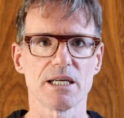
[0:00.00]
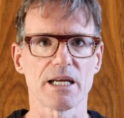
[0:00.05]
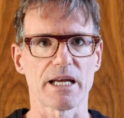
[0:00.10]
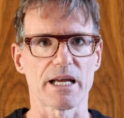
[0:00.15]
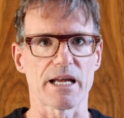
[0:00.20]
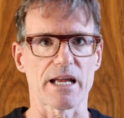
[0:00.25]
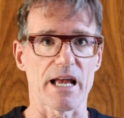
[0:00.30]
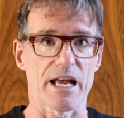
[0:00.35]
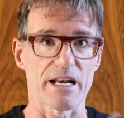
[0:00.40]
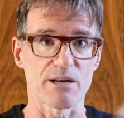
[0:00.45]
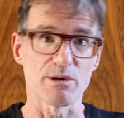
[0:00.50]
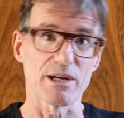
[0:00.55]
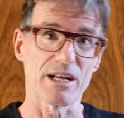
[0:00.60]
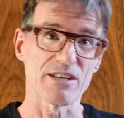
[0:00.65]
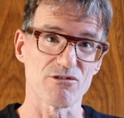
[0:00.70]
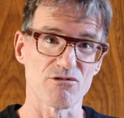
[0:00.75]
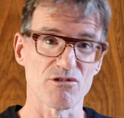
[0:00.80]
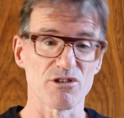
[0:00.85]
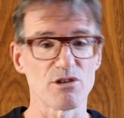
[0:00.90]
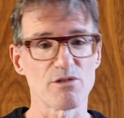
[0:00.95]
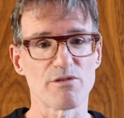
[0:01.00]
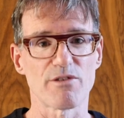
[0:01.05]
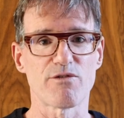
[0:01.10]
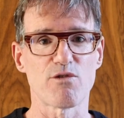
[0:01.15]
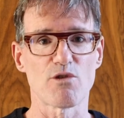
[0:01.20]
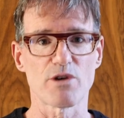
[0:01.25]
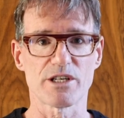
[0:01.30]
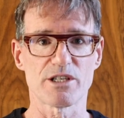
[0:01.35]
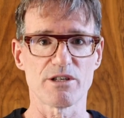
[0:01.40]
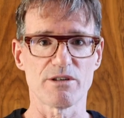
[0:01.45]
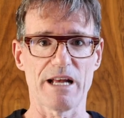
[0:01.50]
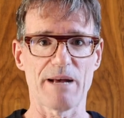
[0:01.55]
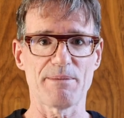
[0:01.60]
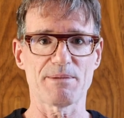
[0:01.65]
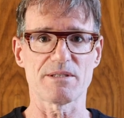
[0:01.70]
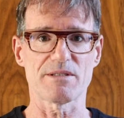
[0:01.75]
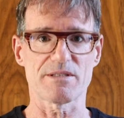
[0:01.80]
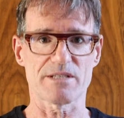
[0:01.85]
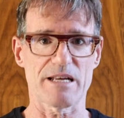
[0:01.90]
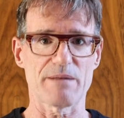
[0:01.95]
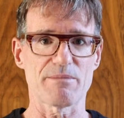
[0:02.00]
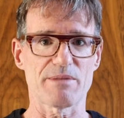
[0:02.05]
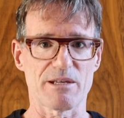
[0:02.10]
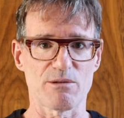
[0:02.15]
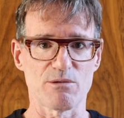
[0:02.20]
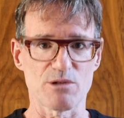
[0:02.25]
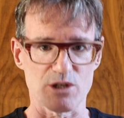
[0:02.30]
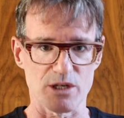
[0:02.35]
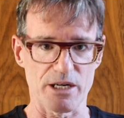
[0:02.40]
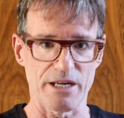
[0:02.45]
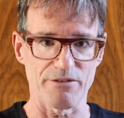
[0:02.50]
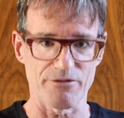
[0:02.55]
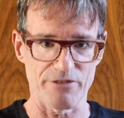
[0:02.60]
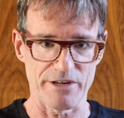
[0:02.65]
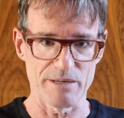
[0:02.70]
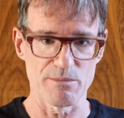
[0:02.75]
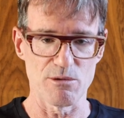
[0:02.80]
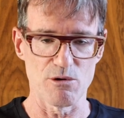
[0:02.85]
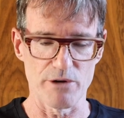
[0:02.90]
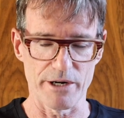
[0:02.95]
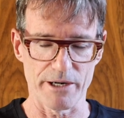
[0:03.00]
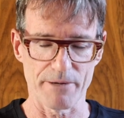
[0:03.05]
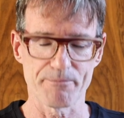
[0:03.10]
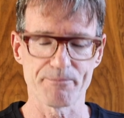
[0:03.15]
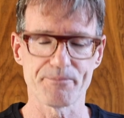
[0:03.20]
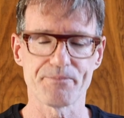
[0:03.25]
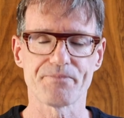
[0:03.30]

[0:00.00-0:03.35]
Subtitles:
and I would have to run over 42 laps of the same thing, which would get very boring.